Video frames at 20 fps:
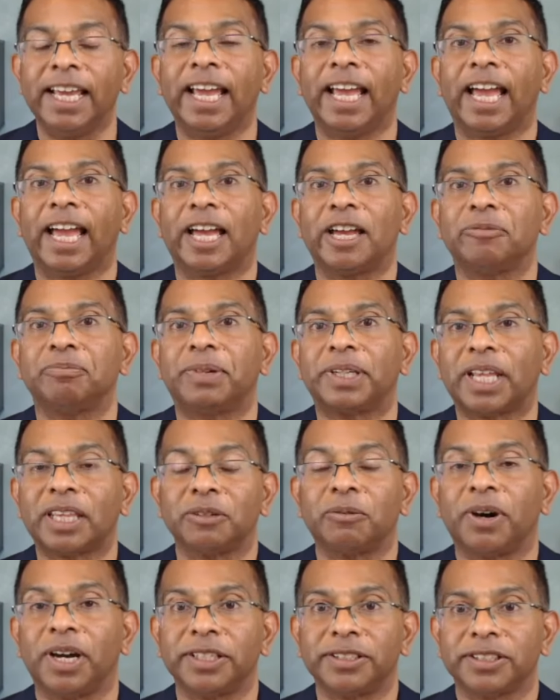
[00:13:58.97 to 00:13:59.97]
But
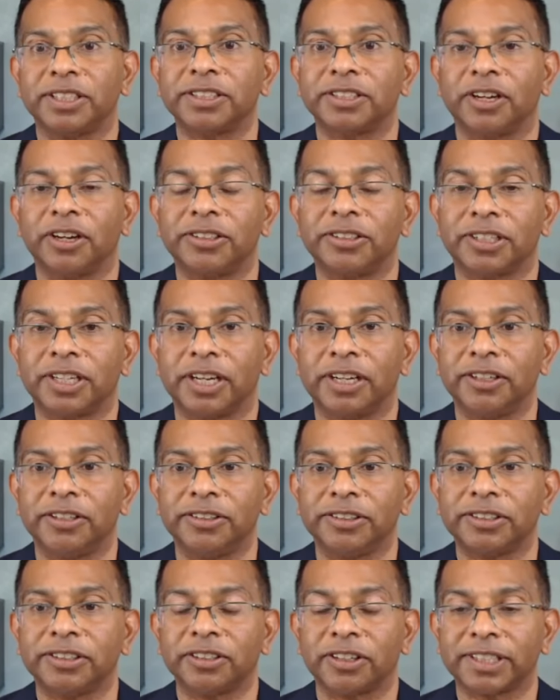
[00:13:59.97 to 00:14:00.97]
otherwise, just go to
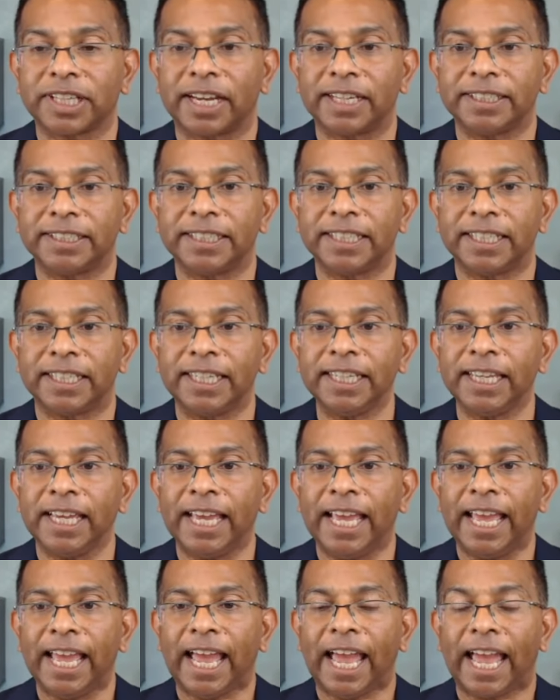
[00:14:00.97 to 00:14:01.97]
kahoot.it
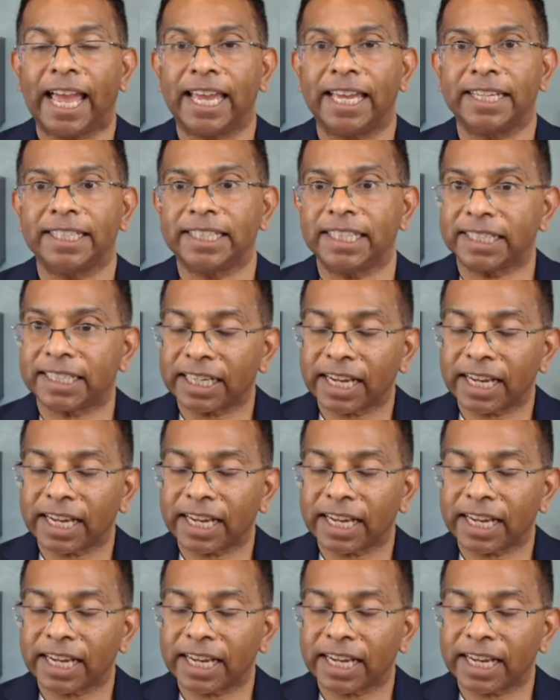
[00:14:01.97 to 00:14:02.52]
and it'll